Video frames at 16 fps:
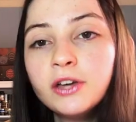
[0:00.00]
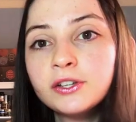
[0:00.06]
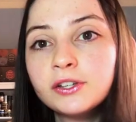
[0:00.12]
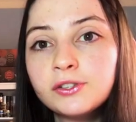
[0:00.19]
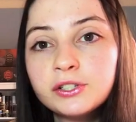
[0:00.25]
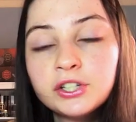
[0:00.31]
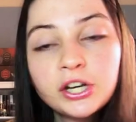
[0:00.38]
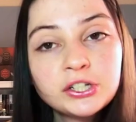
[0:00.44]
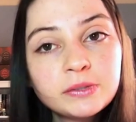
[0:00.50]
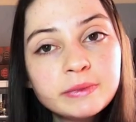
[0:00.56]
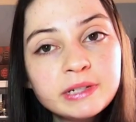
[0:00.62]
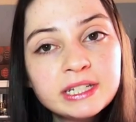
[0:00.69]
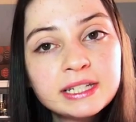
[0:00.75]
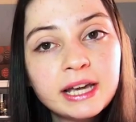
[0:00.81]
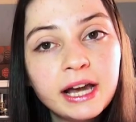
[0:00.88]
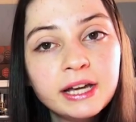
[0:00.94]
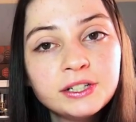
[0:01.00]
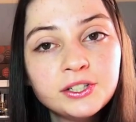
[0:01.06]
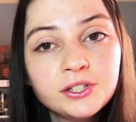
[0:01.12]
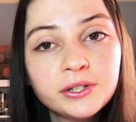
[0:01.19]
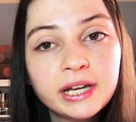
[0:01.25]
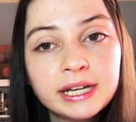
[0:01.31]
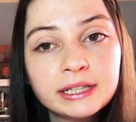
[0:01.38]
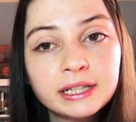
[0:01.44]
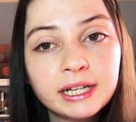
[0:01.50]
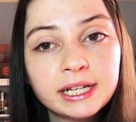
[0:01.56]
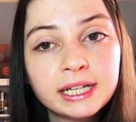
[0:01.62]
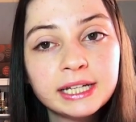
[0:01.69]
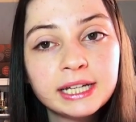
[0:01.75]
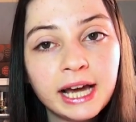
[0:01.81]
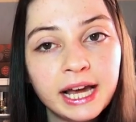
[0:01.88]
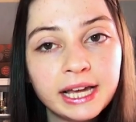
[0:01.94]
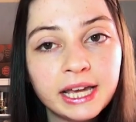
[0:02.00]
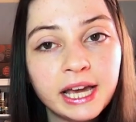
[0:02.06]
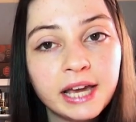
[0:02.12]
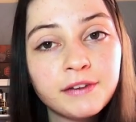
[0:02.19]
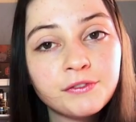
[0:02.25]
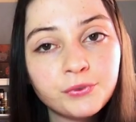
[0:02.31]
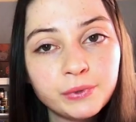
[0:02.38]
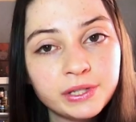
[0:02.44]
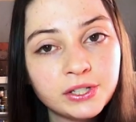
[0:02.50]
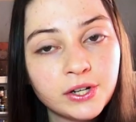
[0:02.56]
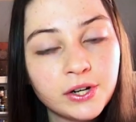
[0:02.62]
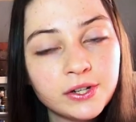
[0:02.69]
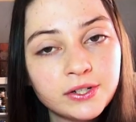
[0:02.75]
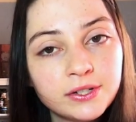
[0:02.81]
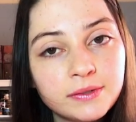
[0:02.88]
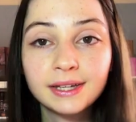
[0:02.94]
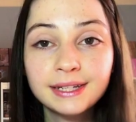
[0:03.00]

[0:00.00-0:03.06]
So The Gentleman's Guide to Getting Lucky, I gave 3 stars.